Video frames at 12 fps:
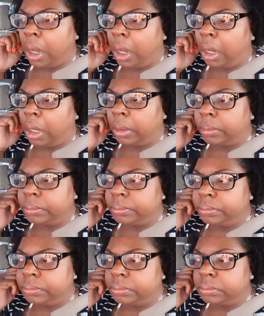
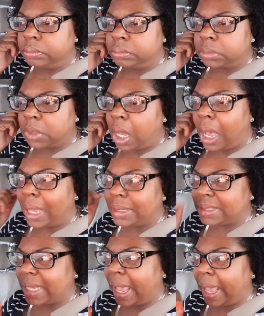um,
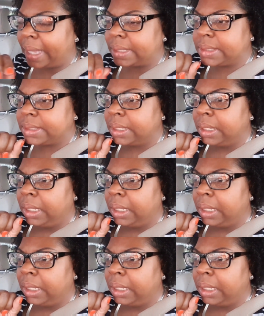contact